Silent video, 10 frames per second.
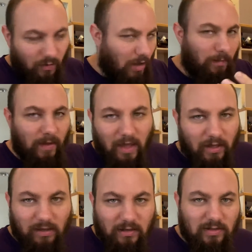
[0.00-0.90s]
up
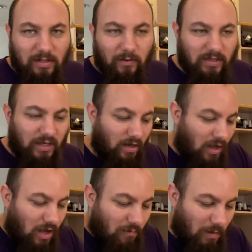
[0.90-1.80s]
and see what's here.
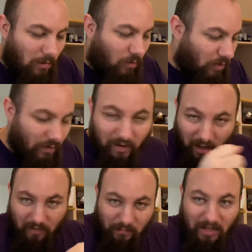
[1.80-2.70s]
Remember,
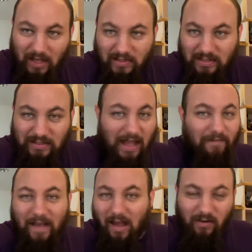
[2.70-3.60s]
Ming has his
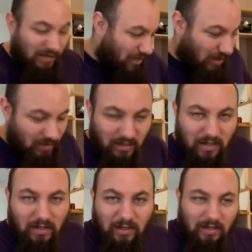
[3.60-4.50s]
staff out. He's got he's
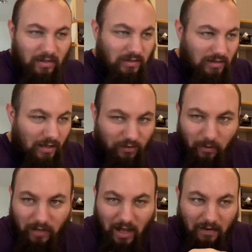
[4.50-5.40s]
not
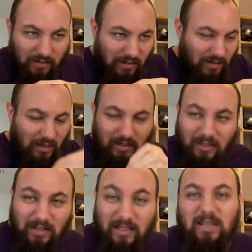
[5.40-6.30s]
throwing knives.
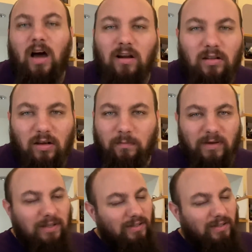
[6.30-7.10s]
He's on alert. But